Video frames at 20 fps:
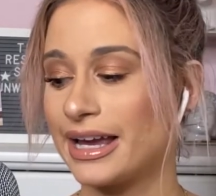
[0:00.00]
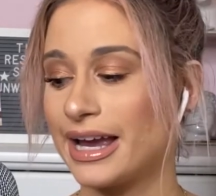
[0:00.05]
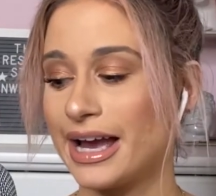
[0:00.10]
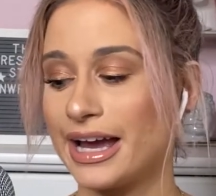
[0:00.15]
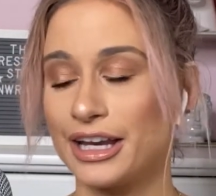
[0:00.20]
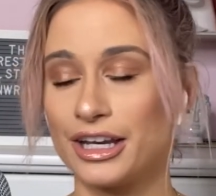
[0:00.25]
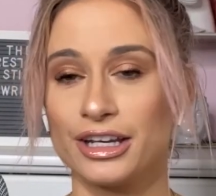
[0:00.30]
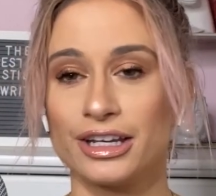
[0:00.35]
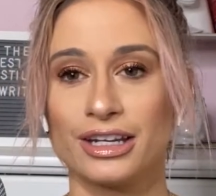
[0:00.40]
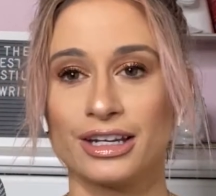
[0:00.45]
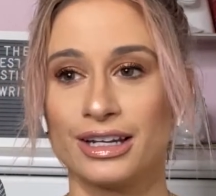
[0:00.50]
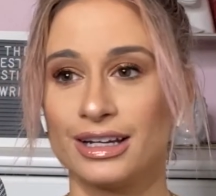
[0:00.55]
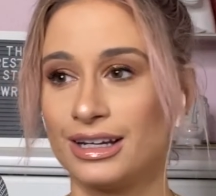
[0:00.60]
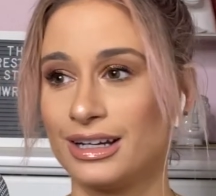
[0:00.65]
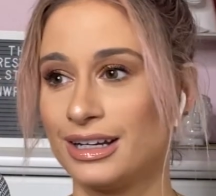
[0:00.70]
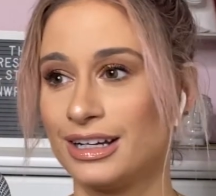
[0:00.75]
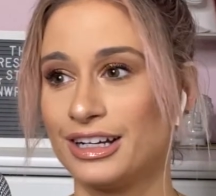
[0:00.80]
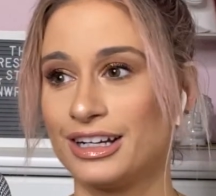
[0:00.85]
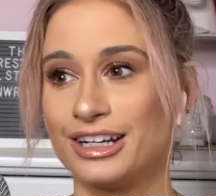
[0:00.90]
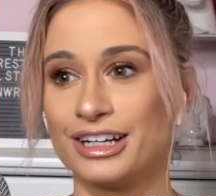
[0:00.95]
Again,
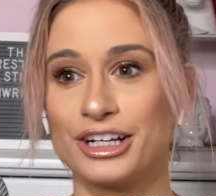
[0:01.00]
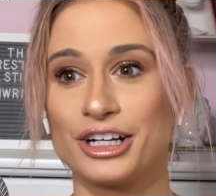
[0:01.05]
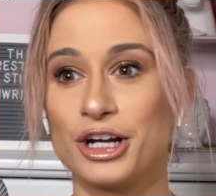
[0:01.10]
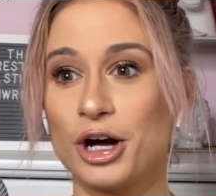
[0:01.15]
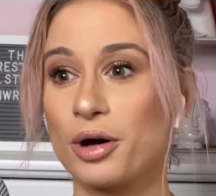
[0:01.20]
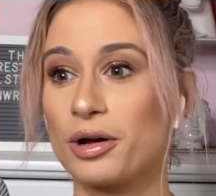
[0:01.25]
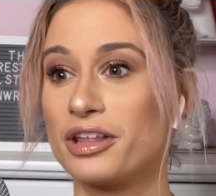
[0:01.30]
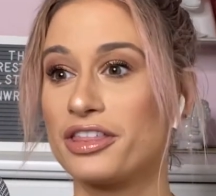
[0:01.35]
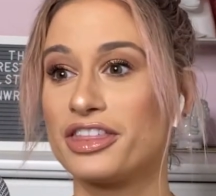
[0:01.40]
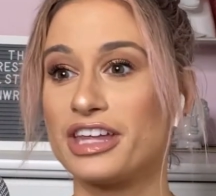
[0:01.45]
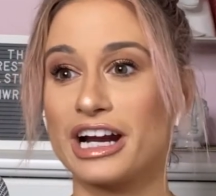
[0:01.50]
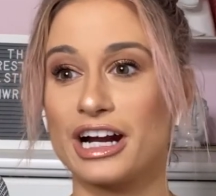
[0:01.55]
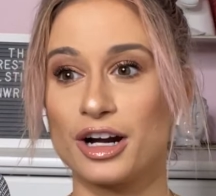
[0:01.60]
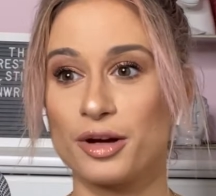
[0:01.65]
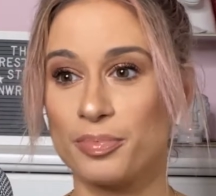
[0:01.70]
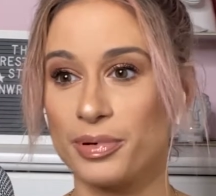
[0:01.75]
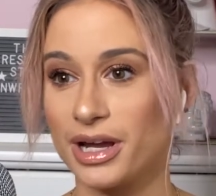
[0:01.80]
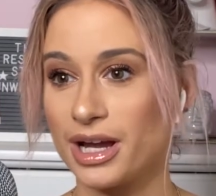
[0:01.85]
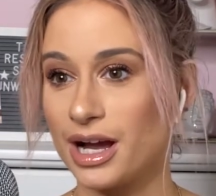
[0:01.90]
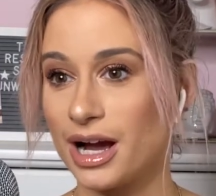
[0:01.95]
go to
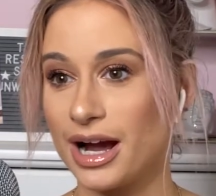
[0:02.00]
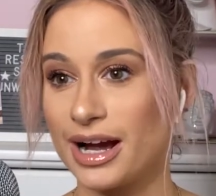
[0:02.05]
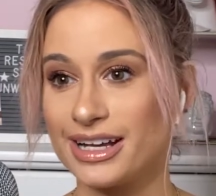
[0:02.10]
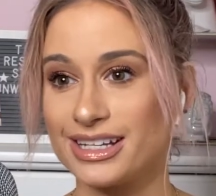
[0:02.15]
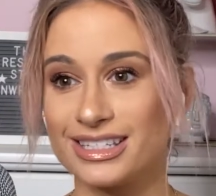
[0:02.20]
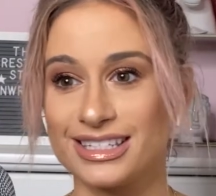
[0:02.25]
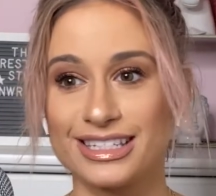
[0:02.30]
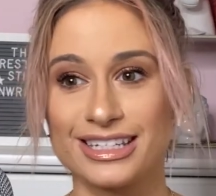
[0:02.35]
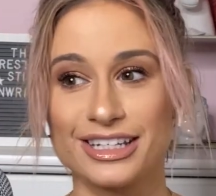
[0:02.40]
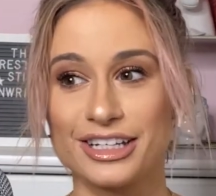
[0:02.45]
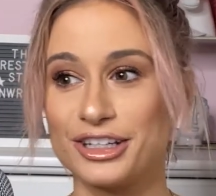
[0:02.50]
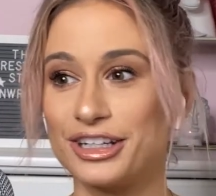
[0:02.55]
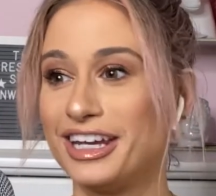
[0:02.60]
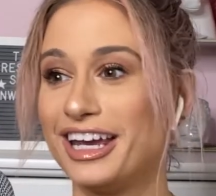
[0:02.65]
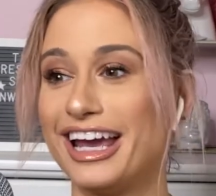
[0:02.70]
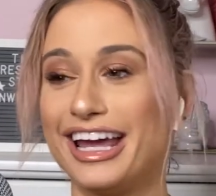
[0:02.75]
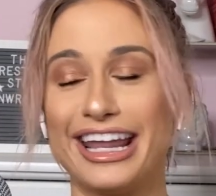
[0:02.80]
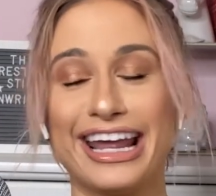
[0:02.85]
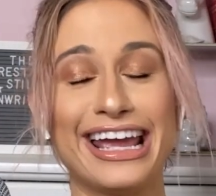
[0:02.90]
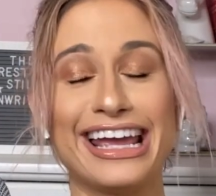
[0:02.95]
therapy, guys.
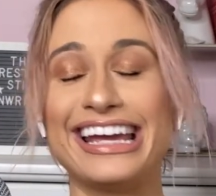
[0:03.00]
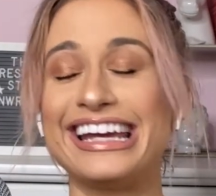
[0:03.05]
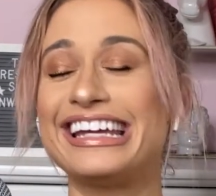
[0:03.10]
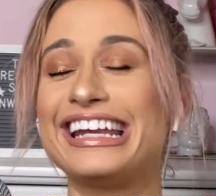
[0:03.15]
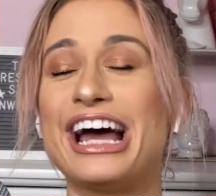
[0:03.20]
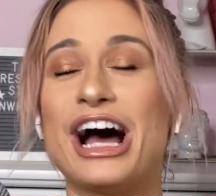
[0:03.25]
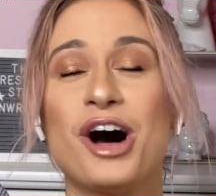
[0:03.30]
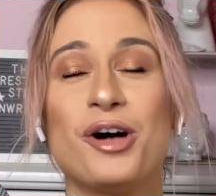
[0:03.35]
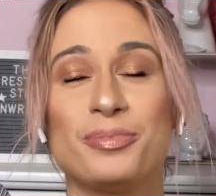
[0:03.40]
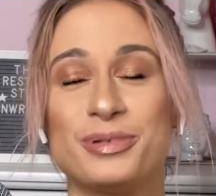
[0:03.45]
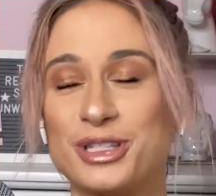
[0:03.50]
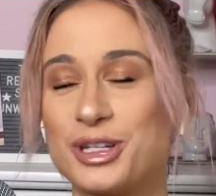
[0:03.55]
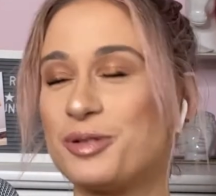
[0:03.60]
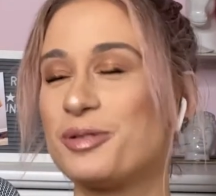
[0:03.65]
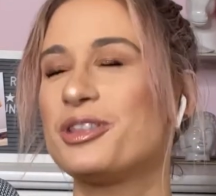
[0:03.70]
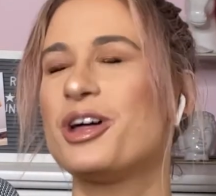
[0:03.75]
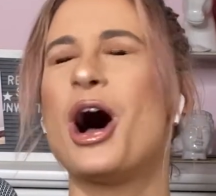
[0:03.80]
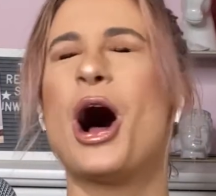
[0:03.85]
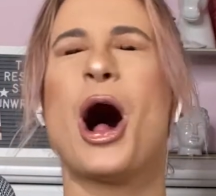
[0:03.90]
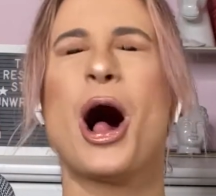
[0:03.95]
It helps you
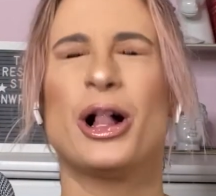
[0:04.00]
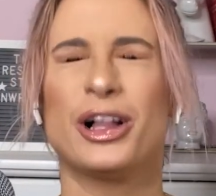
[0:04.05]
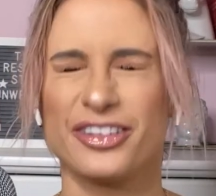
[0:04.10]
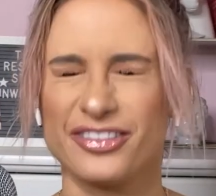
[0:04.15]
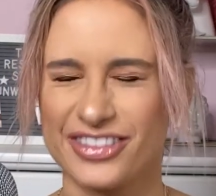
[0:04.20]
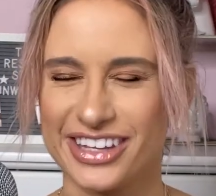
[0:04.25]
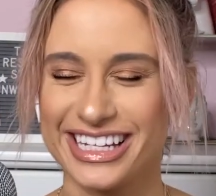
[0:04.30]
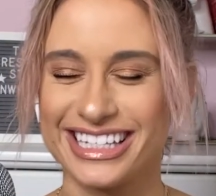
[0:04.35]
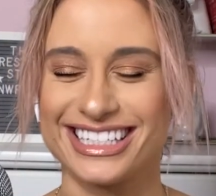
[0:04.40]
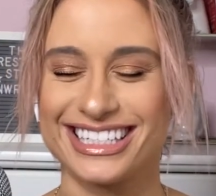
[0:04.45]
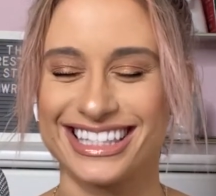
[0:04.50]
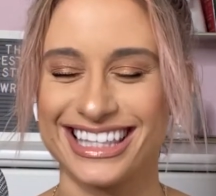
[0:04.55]
with all of these